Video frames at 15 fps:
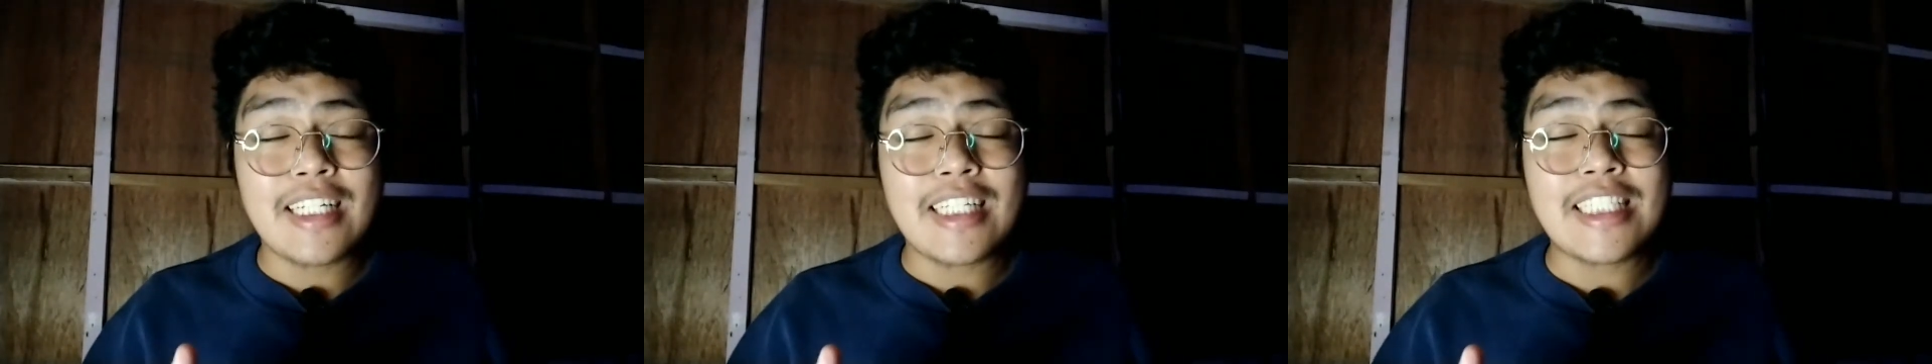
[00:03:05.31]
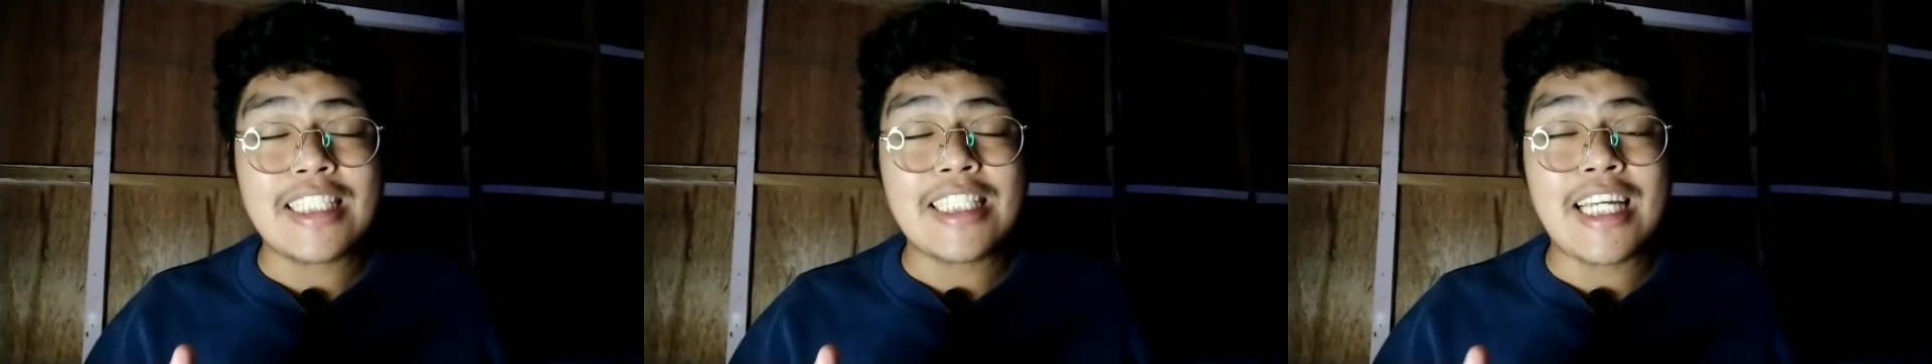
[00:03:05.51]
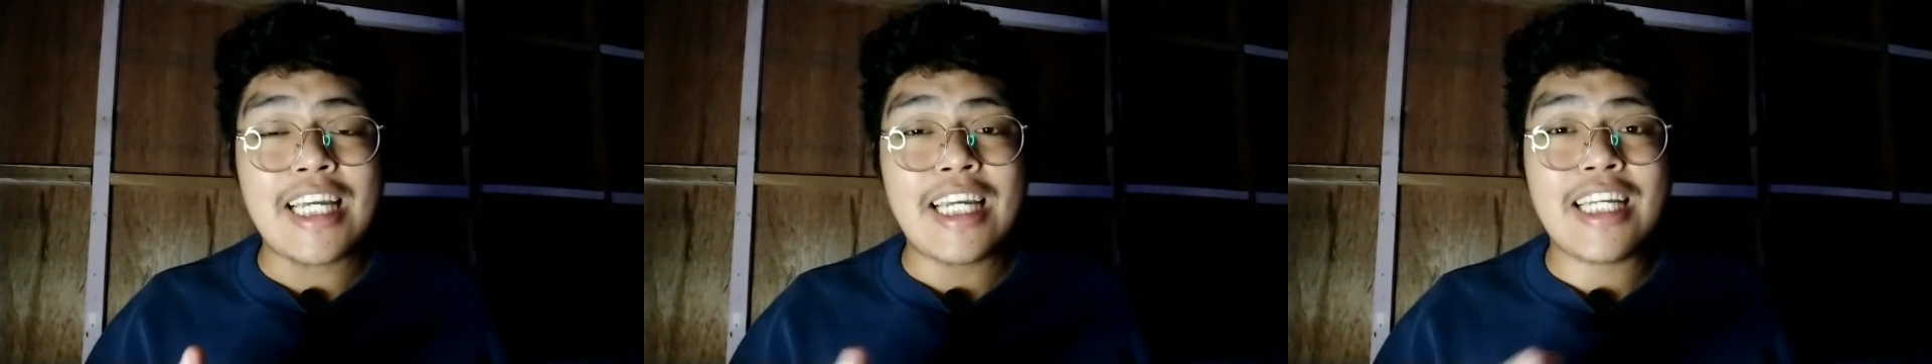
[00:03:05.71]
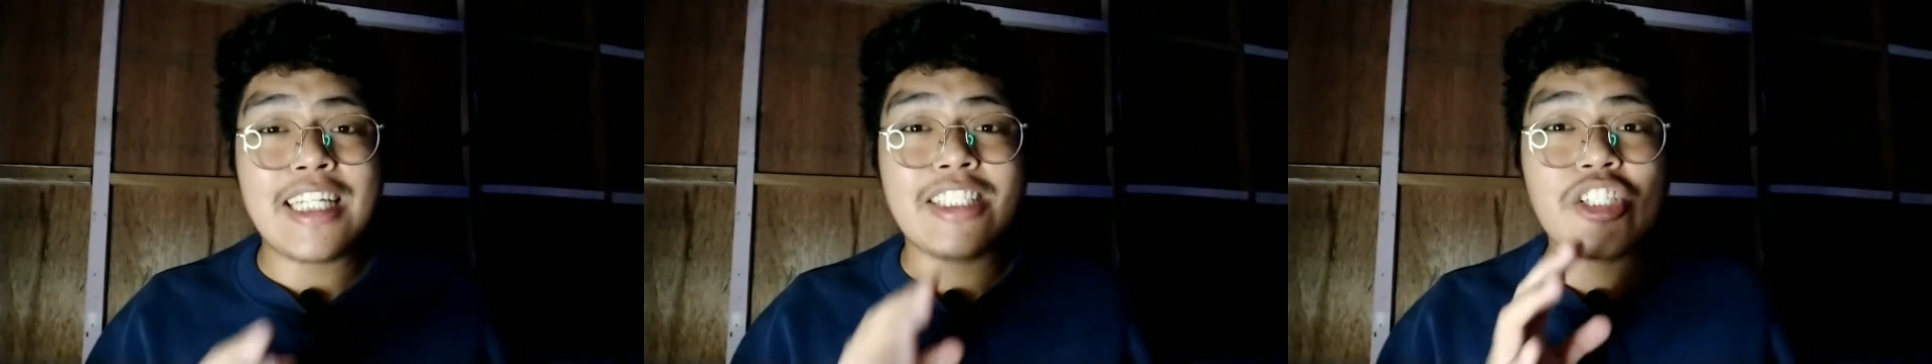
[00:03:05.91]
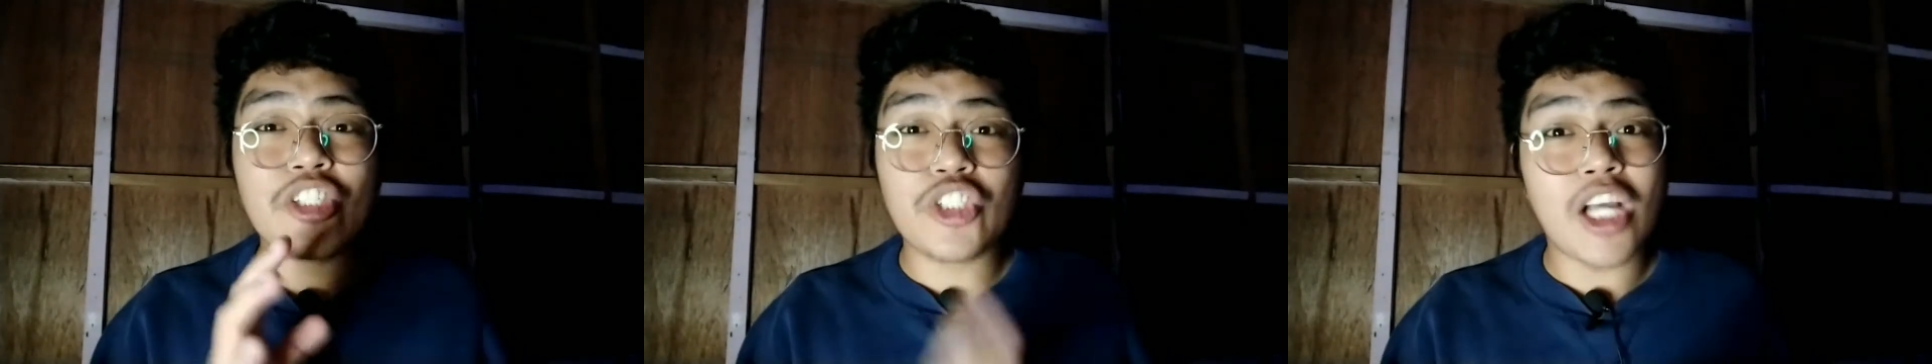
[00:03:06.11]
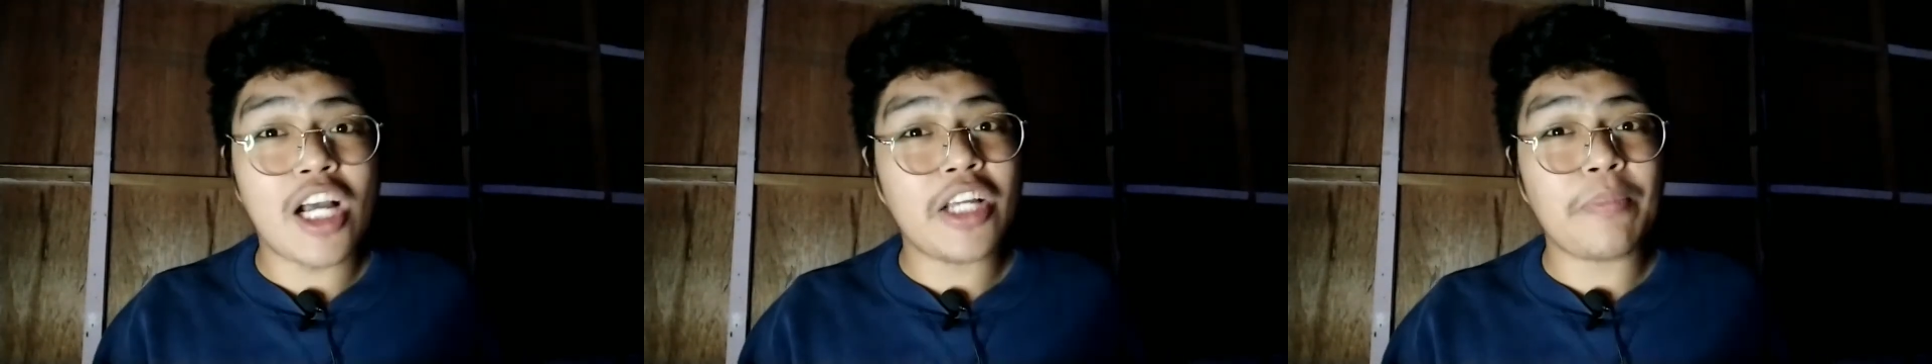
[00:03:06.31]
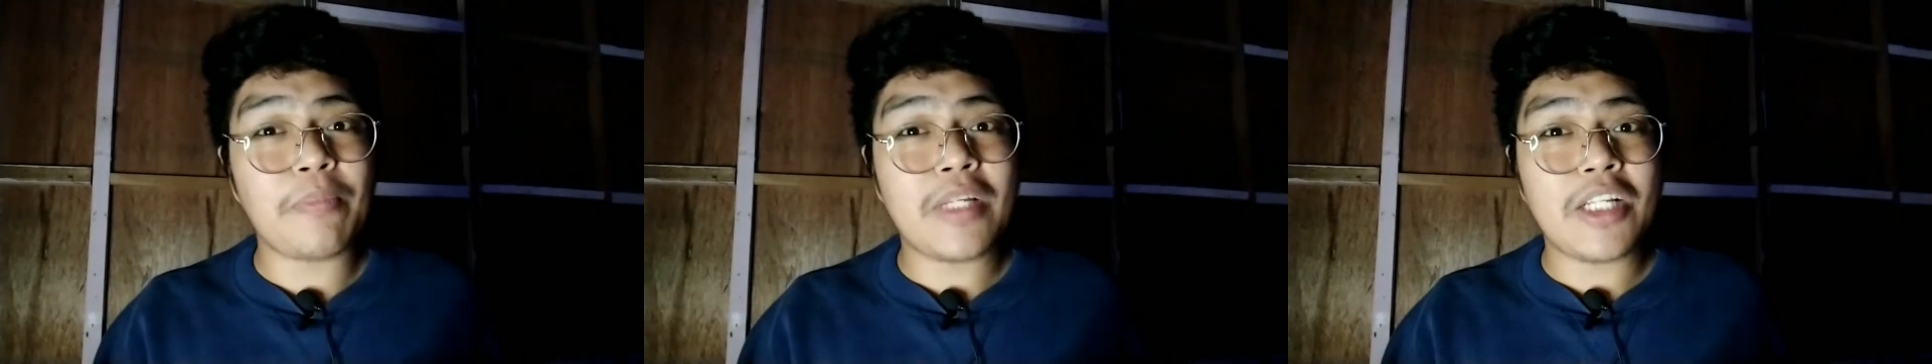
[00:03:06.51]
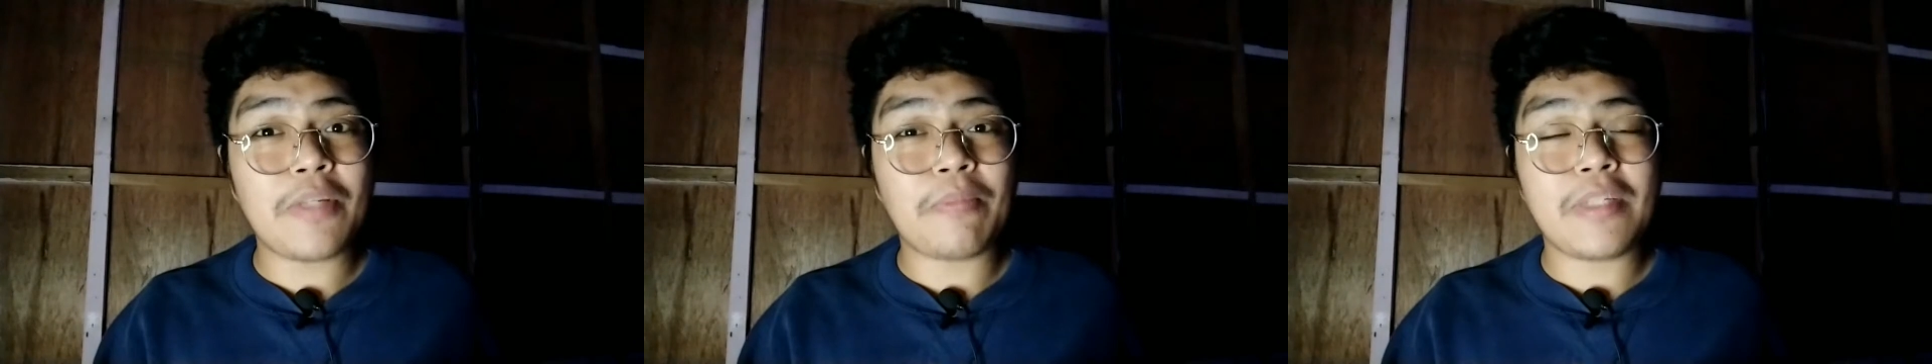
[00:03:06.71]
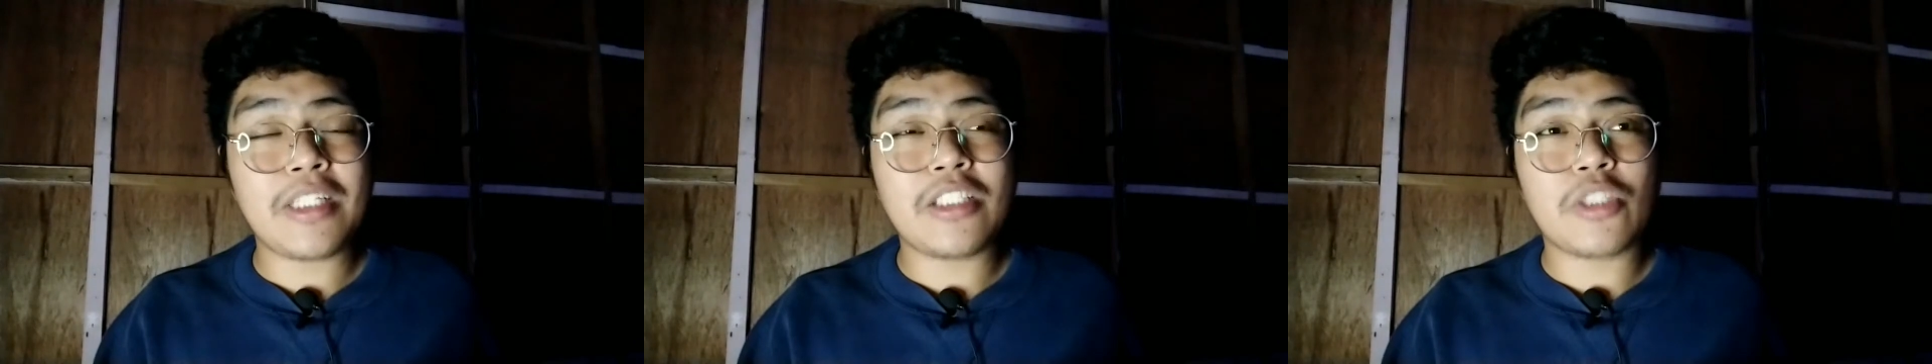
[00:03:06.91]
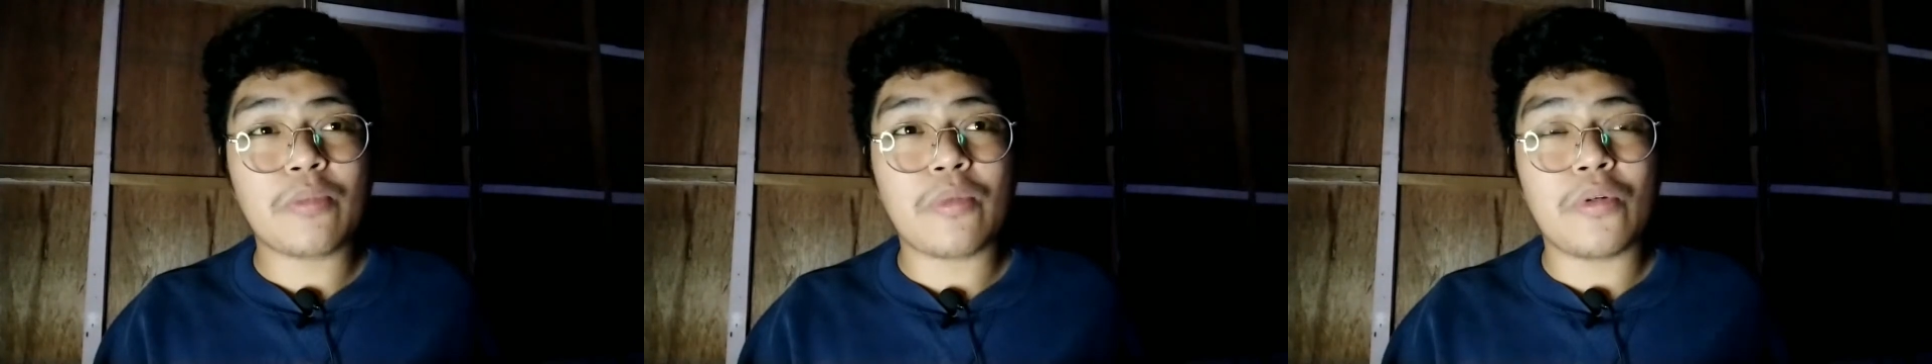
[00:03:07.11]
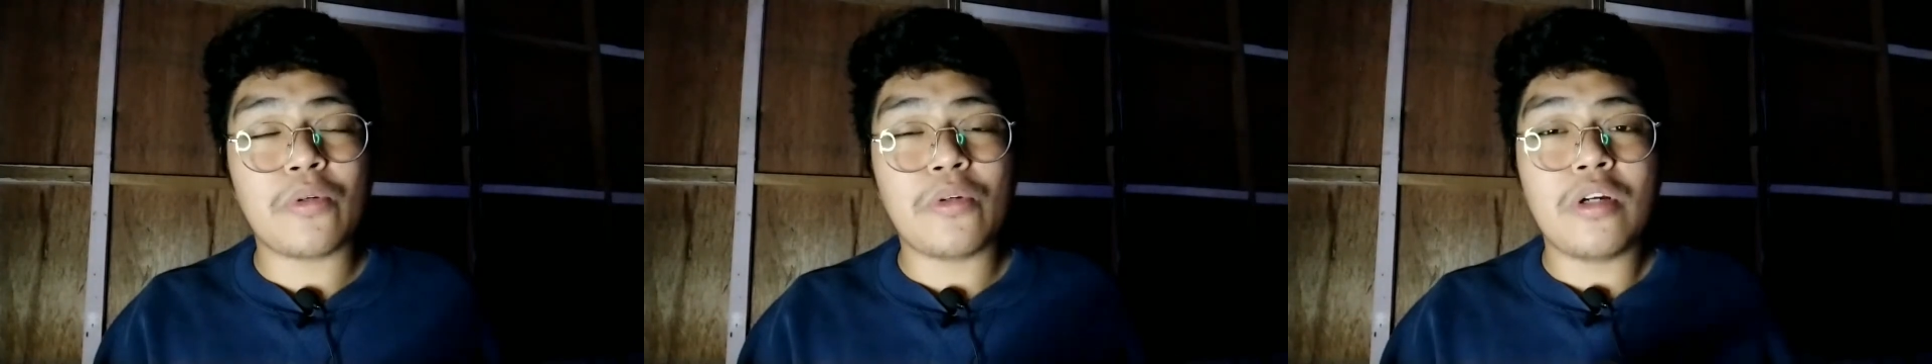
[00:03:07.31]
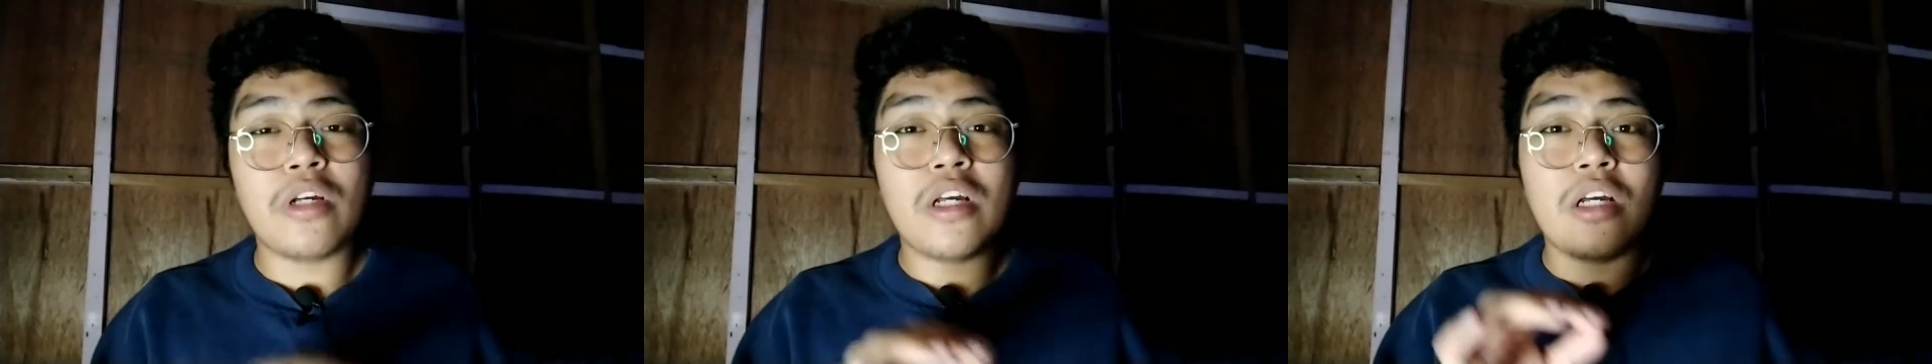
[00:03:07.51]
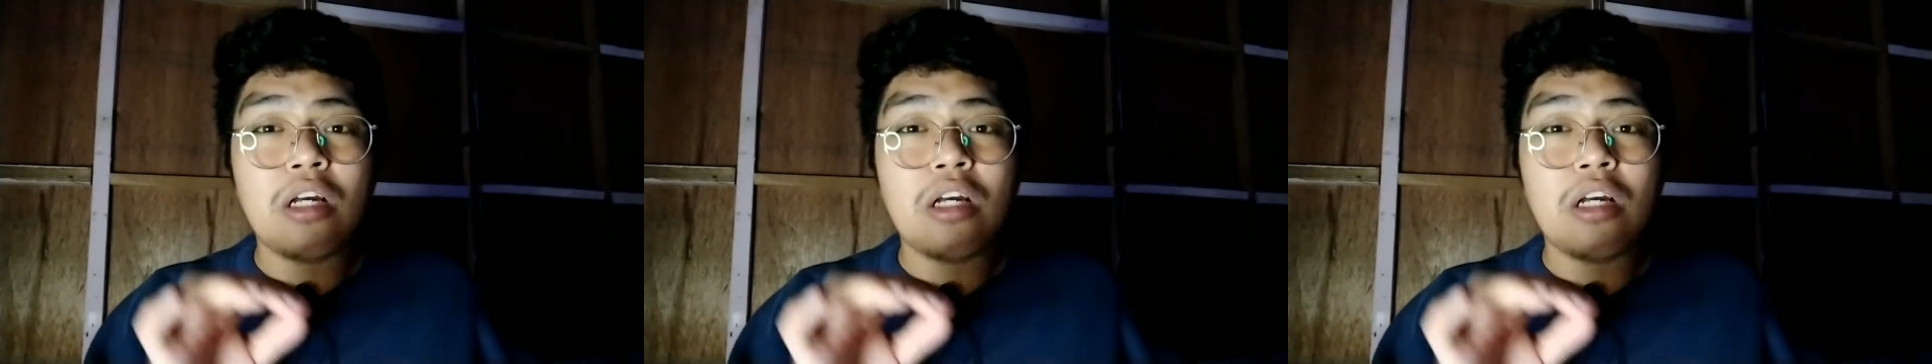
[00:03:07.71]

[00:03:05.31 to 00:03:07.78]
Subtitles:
Kasi sa Jockey Philippines po,